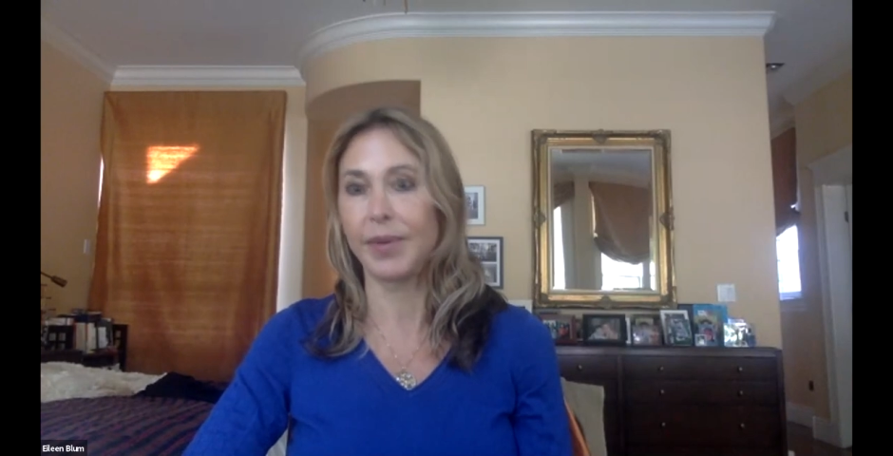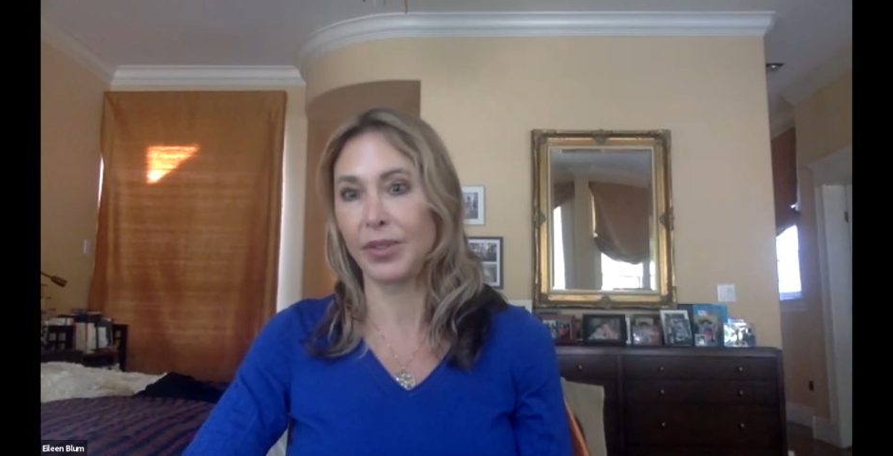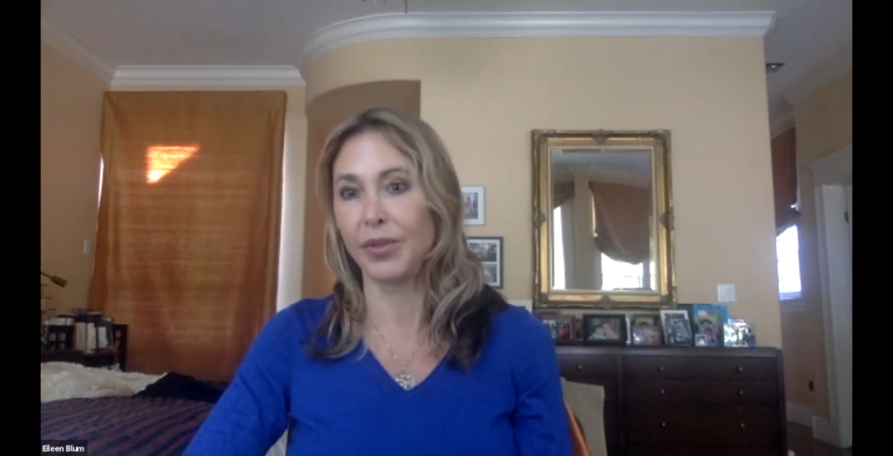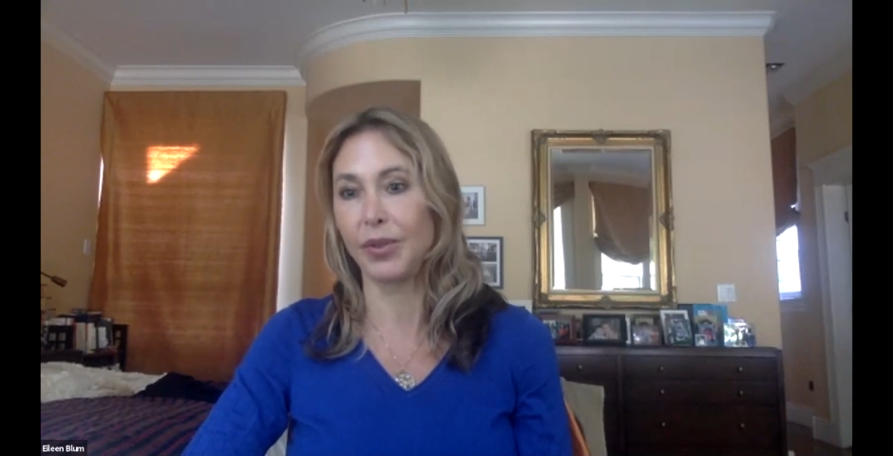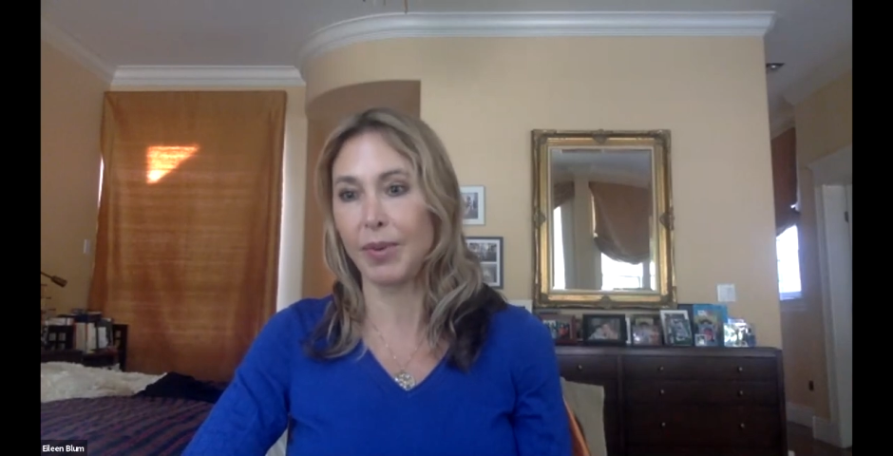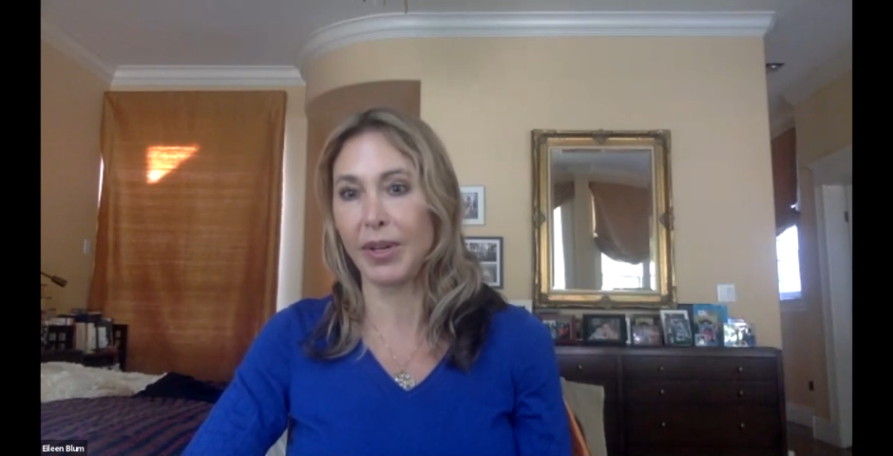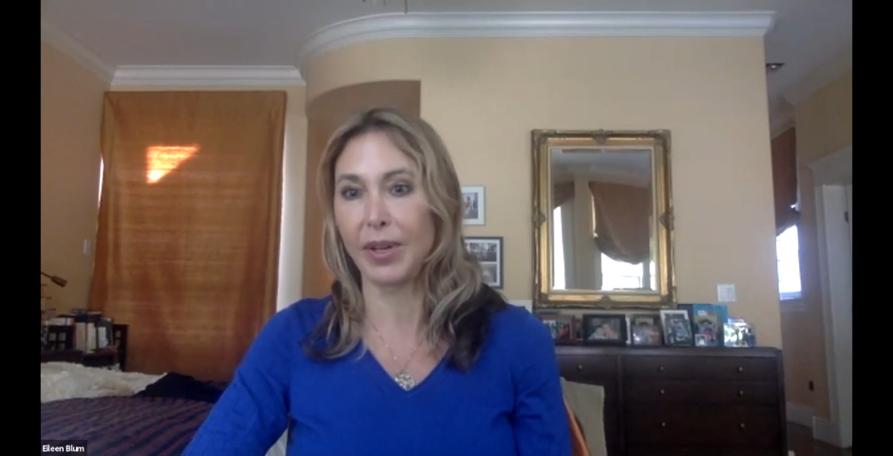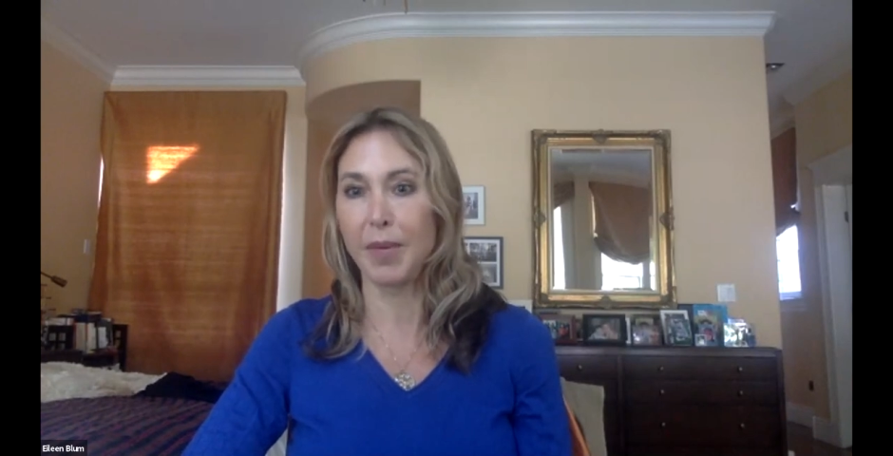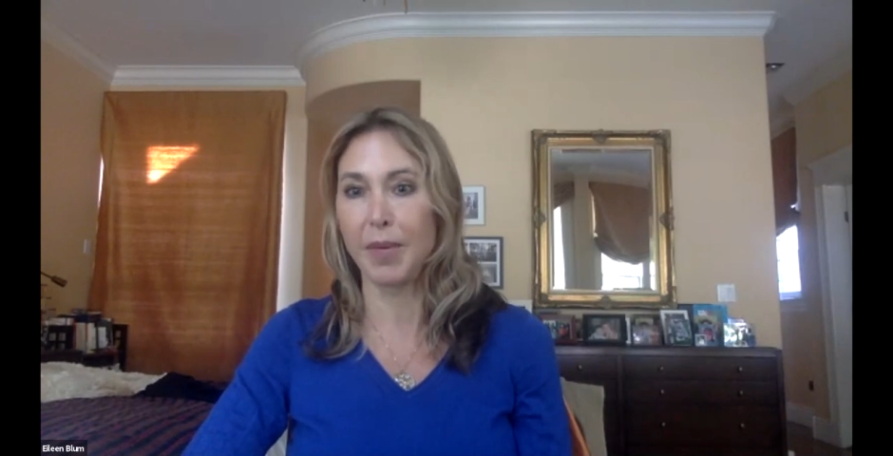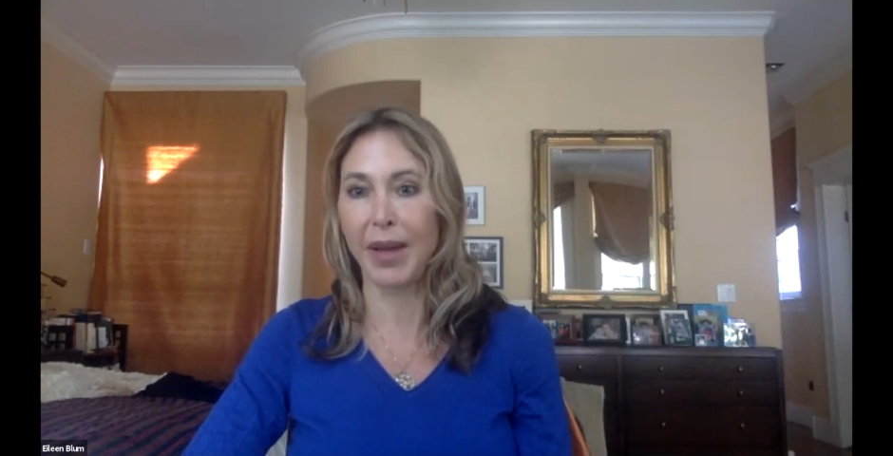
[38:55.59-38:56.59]
what schools want
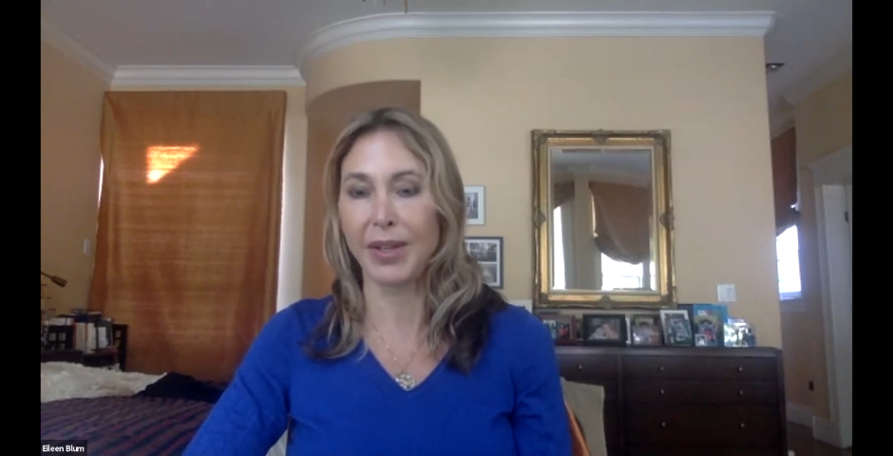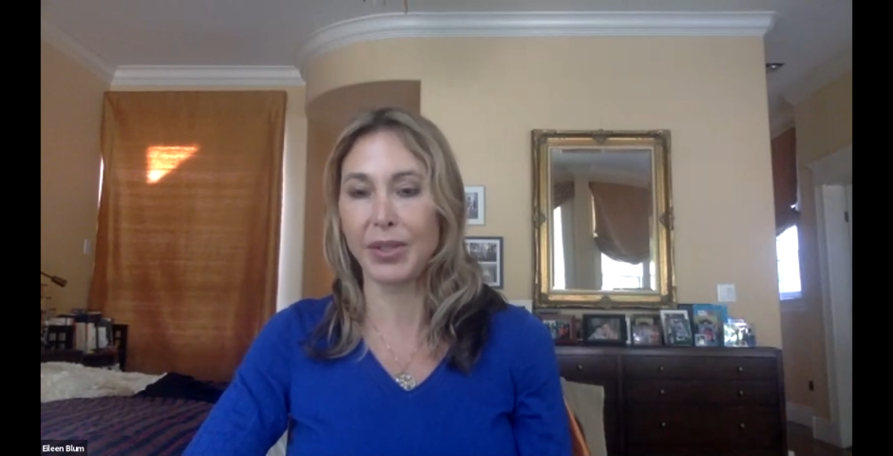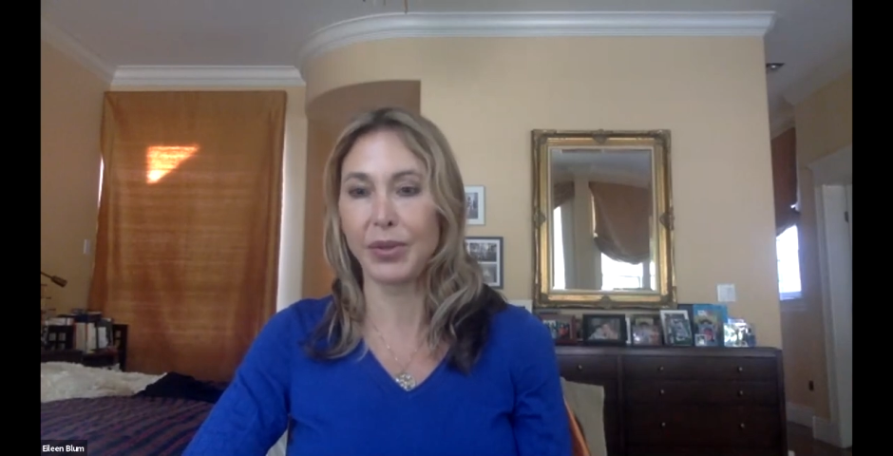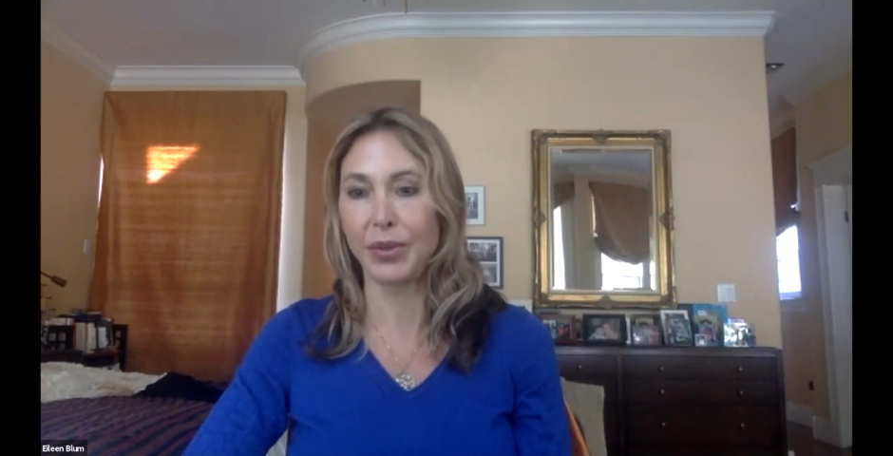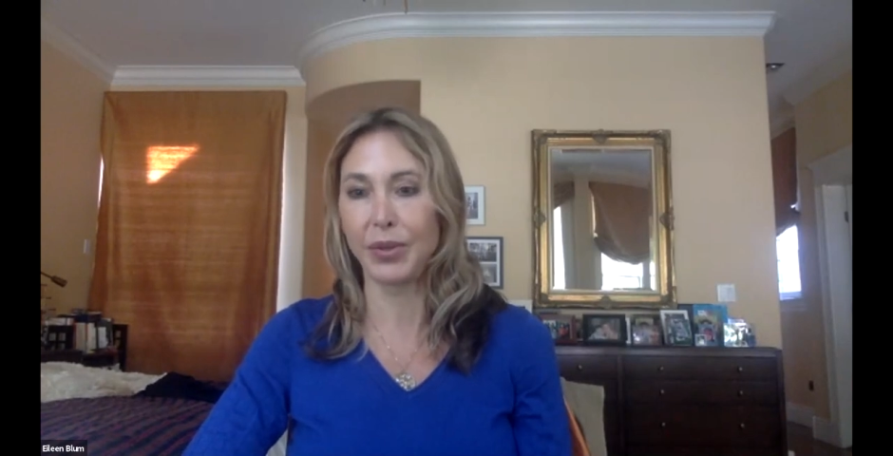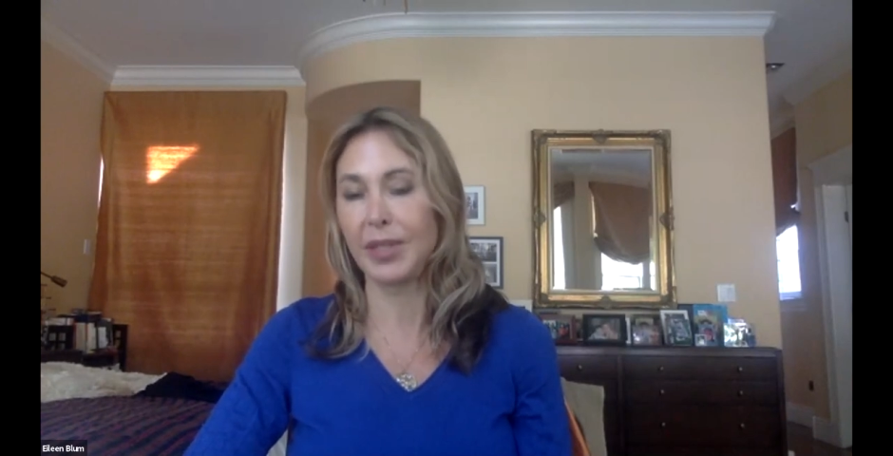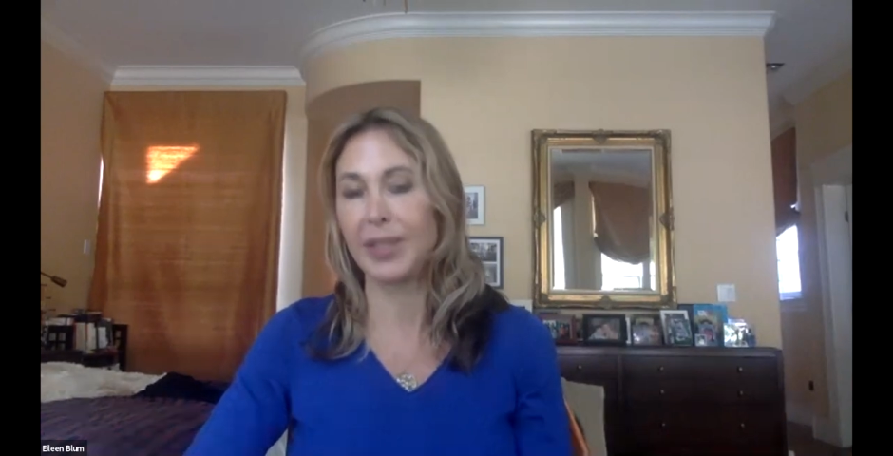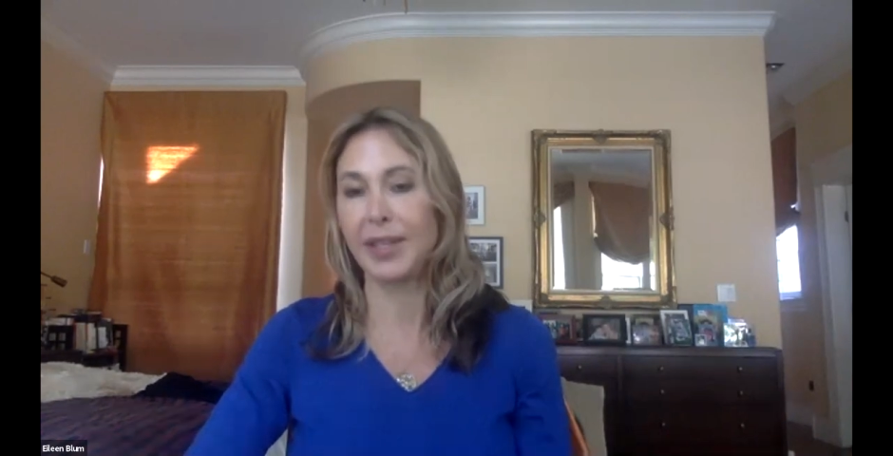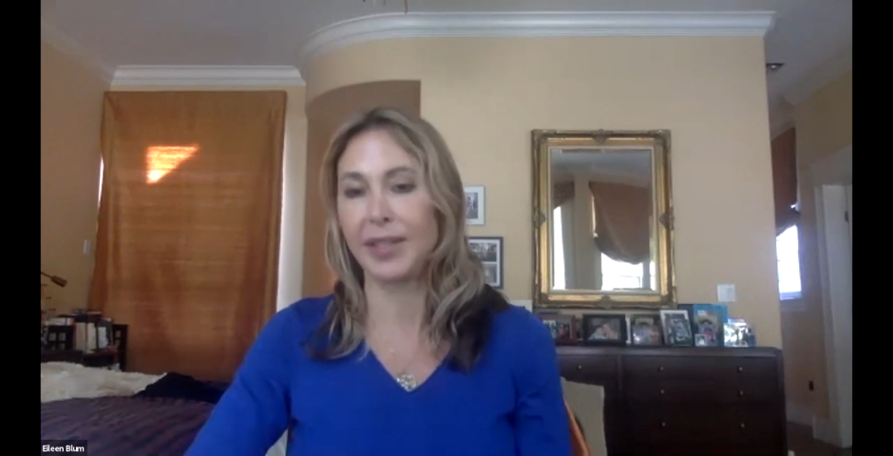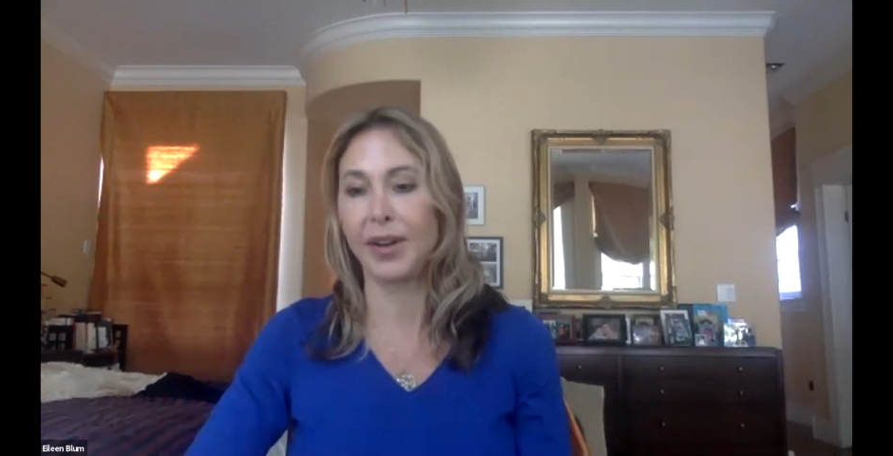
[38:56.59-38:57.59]
to know about is who, who
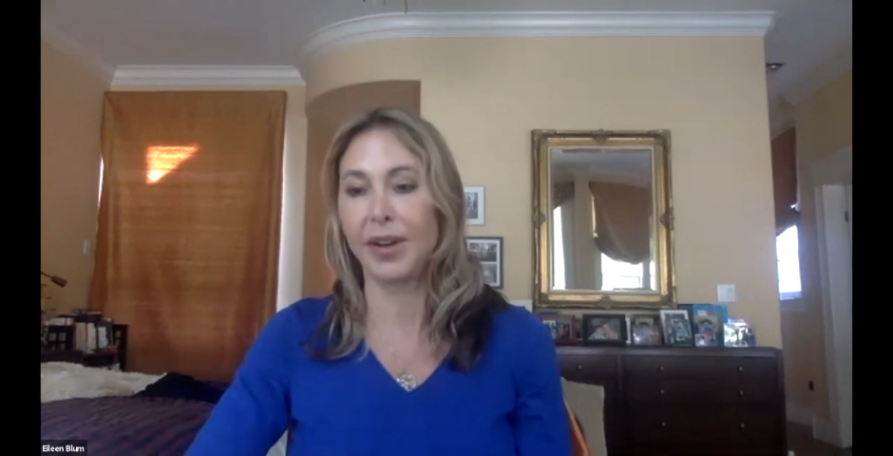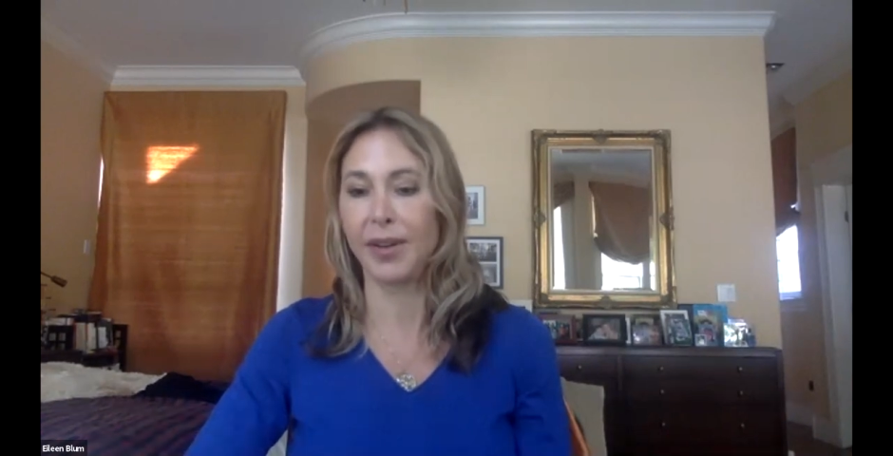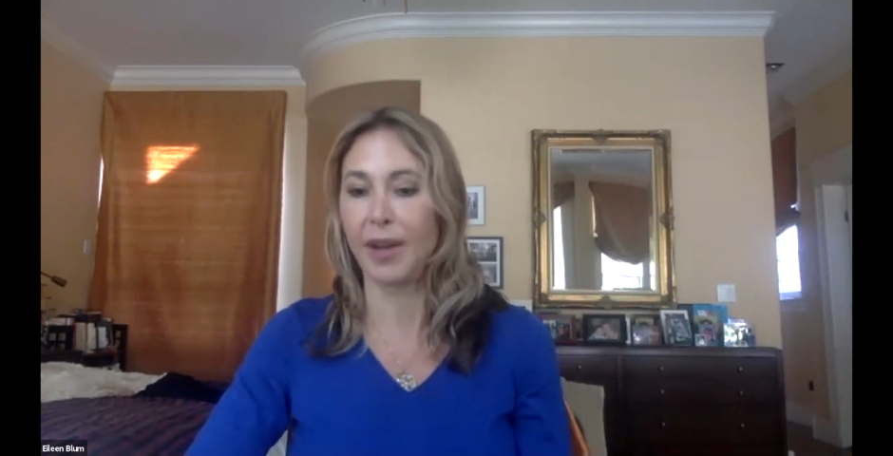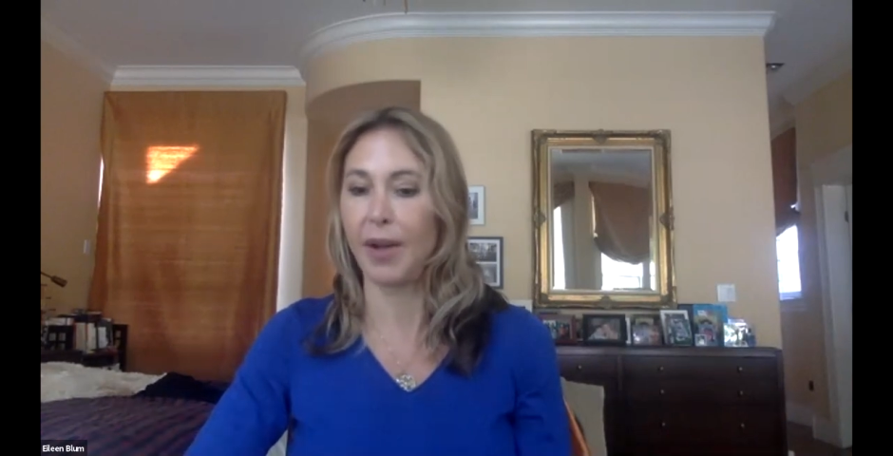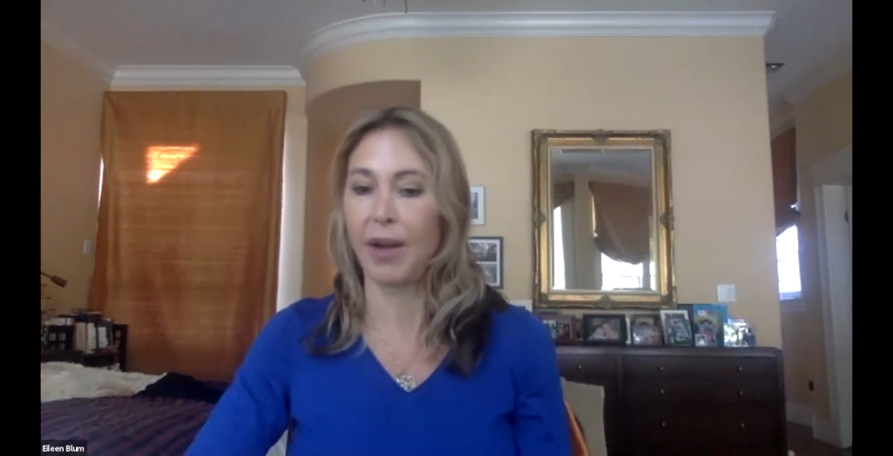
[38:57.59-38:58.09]
these kids are and how,